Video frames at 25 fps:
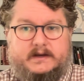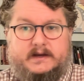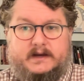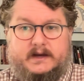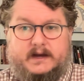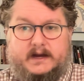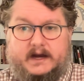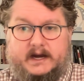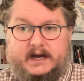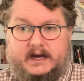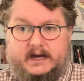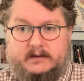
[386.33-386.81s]

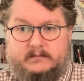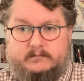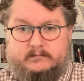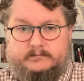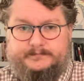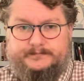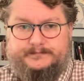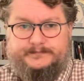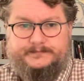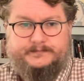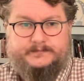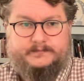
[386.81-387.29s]

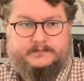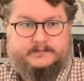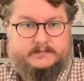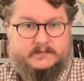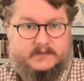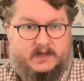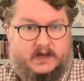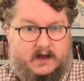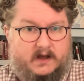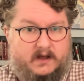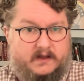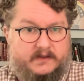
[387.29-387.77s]
Um,
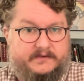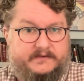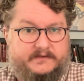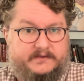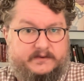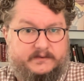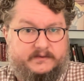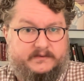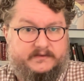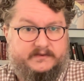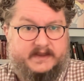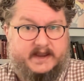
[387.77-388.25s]
all
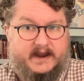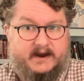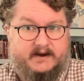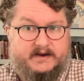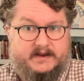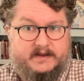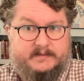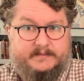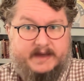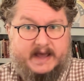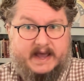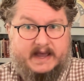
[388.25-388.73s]
students
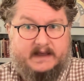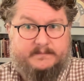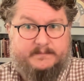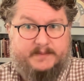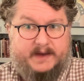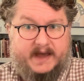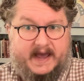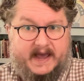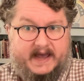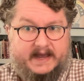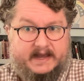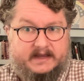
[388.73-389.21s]
carry a
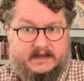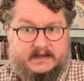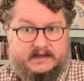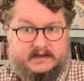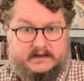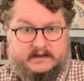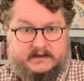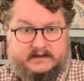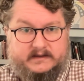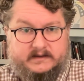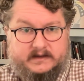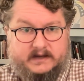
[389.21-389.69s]
backpack.
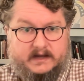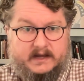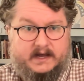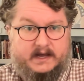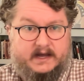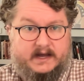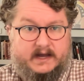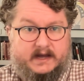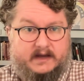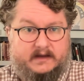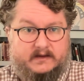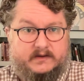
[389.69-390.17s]

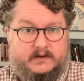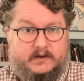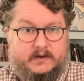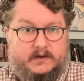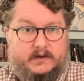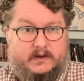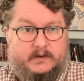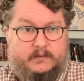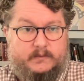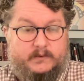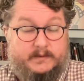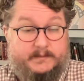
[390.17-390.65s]
Uh,
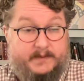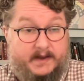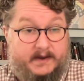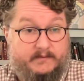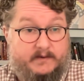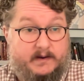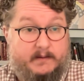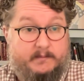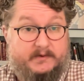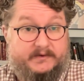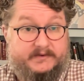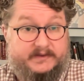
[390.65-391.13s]
we might
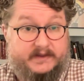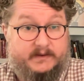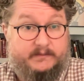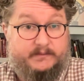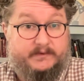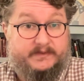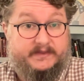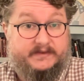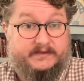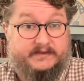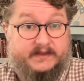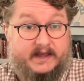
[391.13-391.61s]
represent
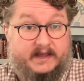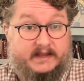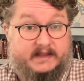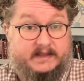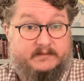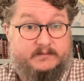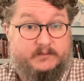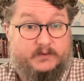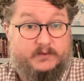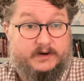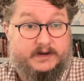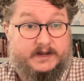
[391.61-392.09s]
with a
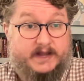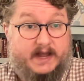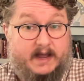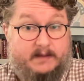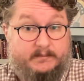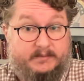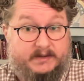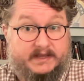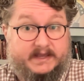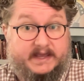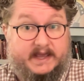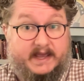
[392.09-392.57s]
slightly more
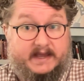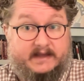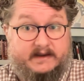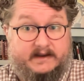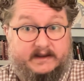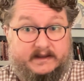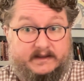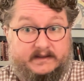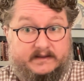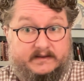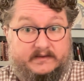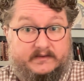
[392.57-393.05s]

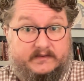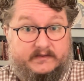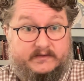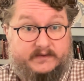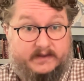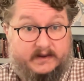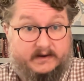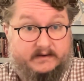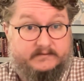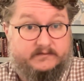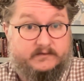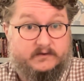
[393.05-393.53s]
complicated
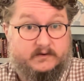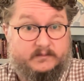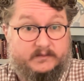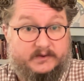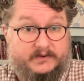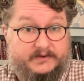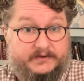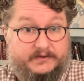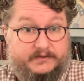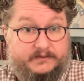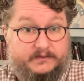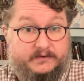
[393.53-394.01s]
set of
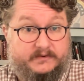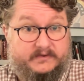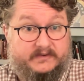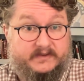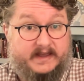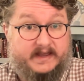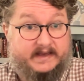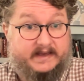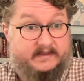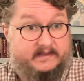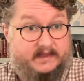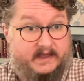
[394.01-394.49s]
formal tools
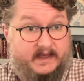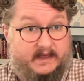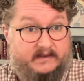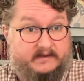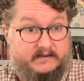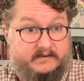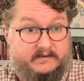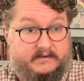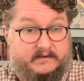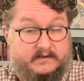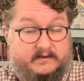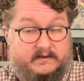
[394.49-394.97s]
like
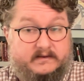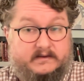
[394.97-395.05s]
this.